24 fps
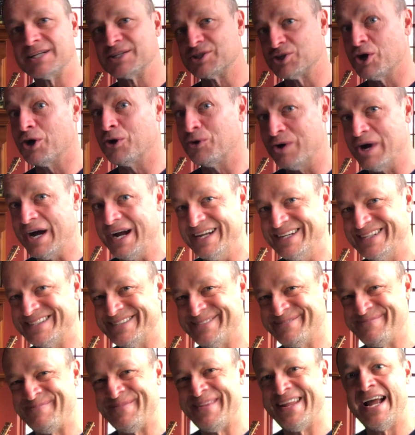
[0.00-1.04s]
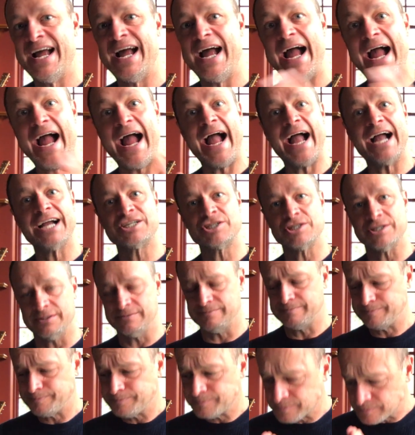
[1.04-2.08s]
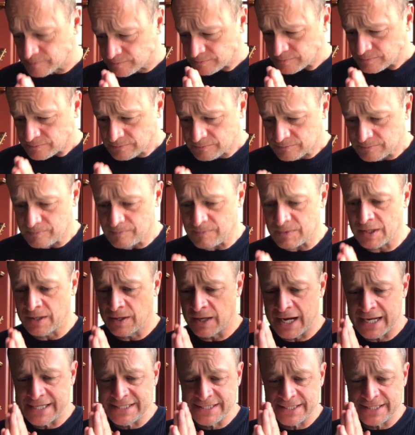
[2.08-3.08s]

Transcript: all right. Action. I did